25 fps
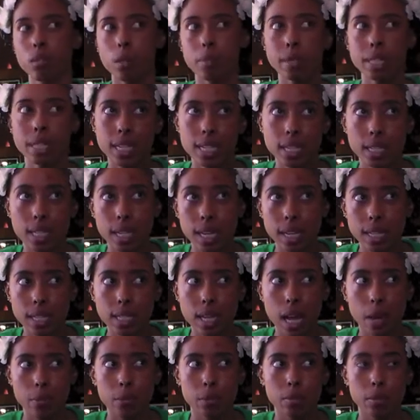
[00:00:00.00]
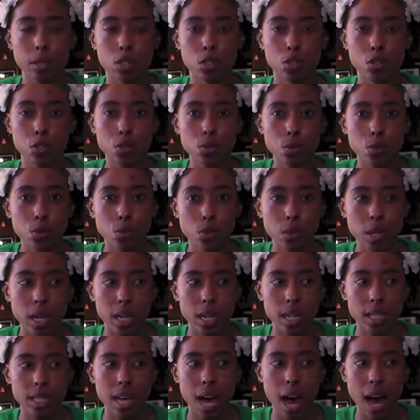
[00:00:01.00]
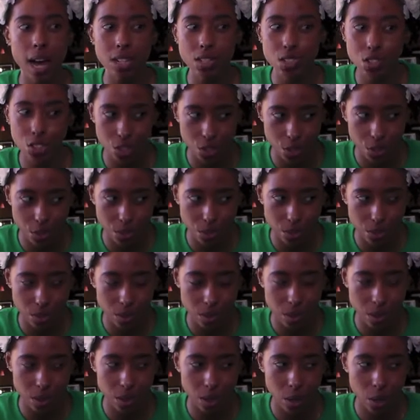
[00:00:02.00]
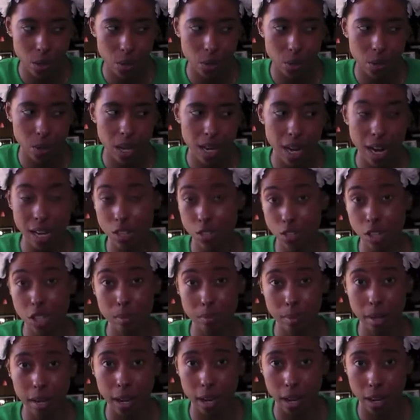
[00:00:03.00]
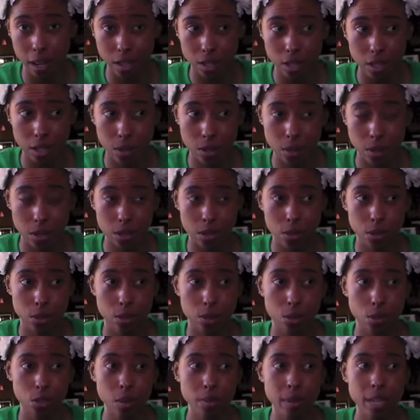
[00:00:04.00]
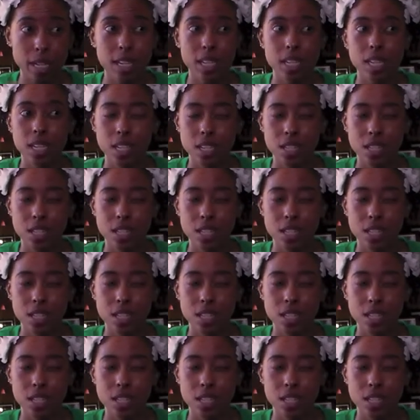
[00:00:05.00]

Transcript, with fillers: But then the next time will be June, and it's hot in June. So, and I straighten my hair in order to trim it.